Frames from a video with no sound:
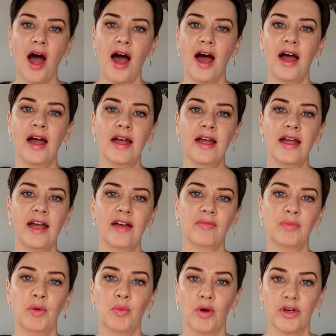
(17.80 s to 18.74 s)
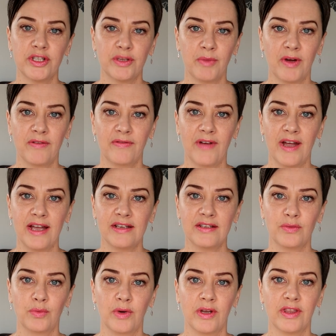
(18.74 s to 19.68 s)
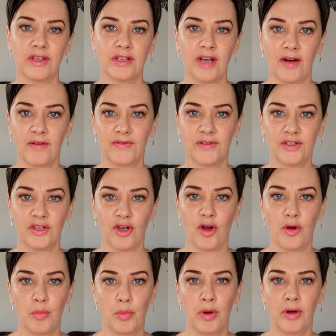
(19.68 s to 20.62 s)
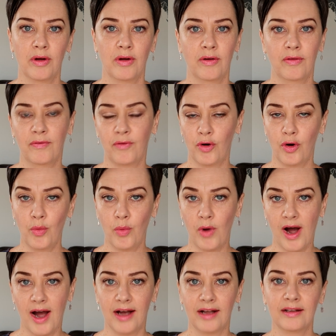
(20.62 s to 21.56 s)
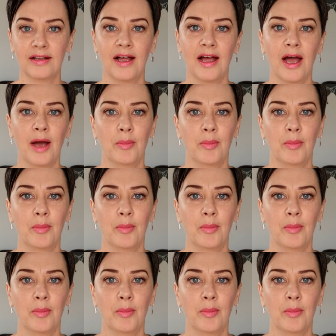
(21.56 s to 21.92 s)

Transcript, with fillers: I have been washing my face with Dove soap for a while,